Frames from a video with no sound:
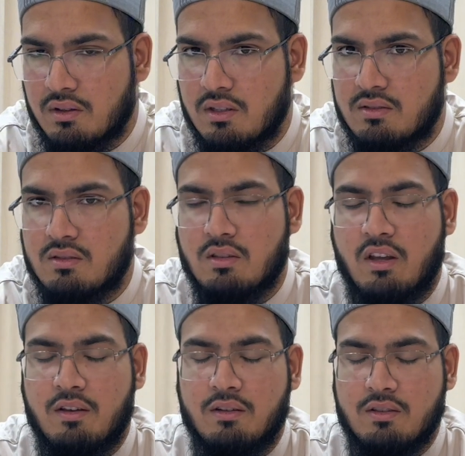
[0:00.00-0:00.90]
this is
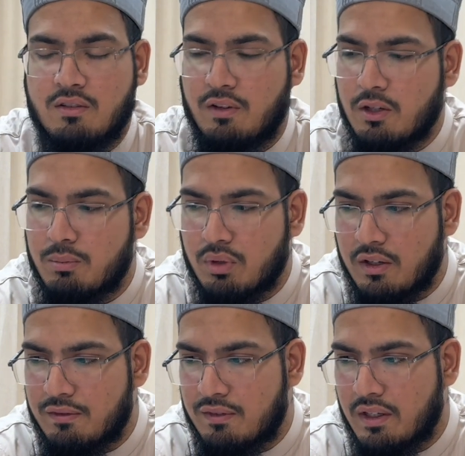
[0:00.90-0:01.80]
very
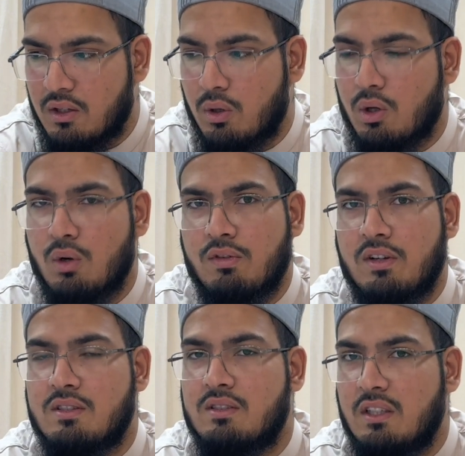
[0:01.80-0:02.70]
briefly going over
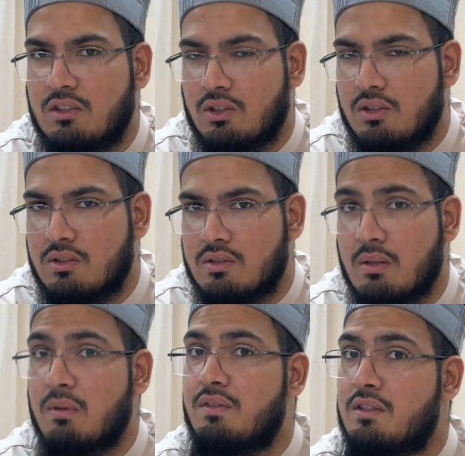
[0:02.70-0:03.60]
his teachers,
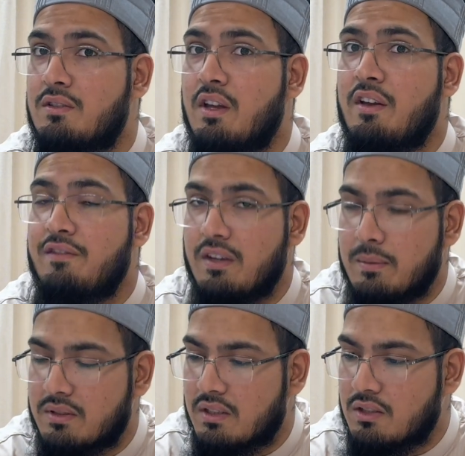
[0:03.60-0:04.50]
some of his
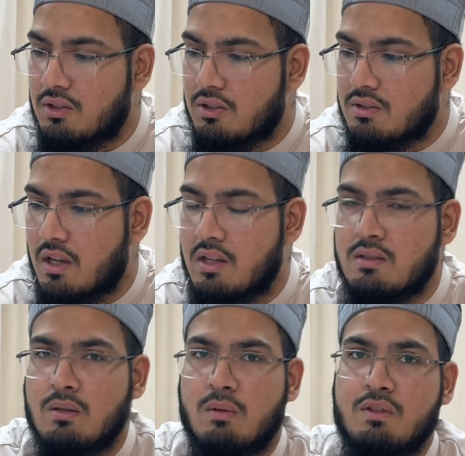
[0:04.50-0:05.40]
famous teachers and
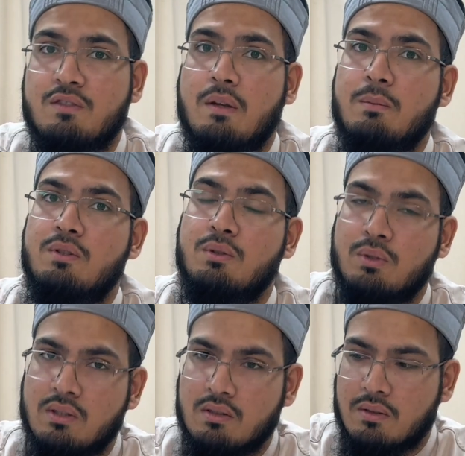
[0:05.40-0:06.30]
some of his famous
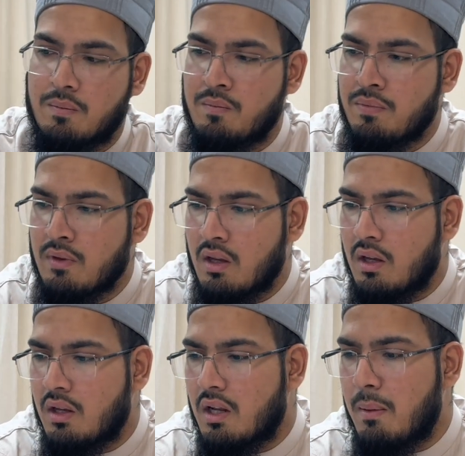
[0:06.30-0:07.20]
students.
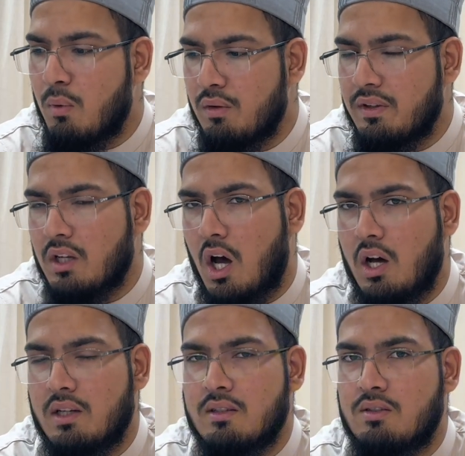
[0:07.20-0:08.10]
Now, moving
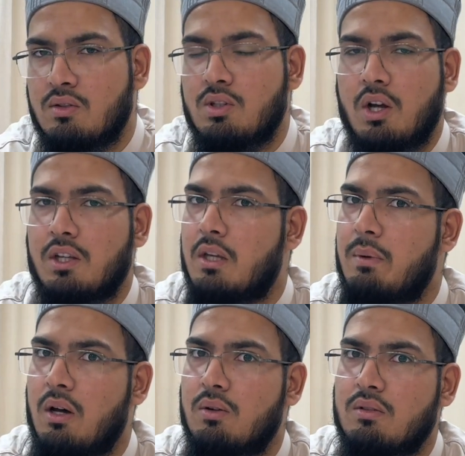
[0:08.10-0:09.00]
on to talking
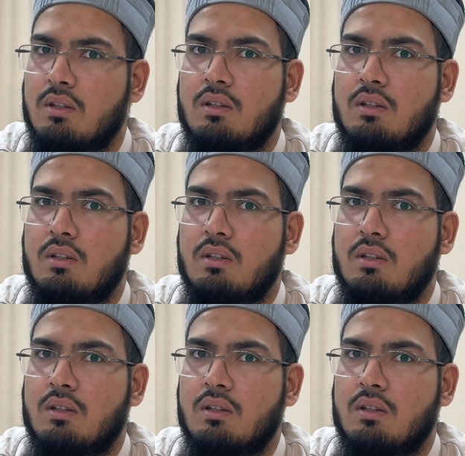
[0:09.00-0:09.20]
about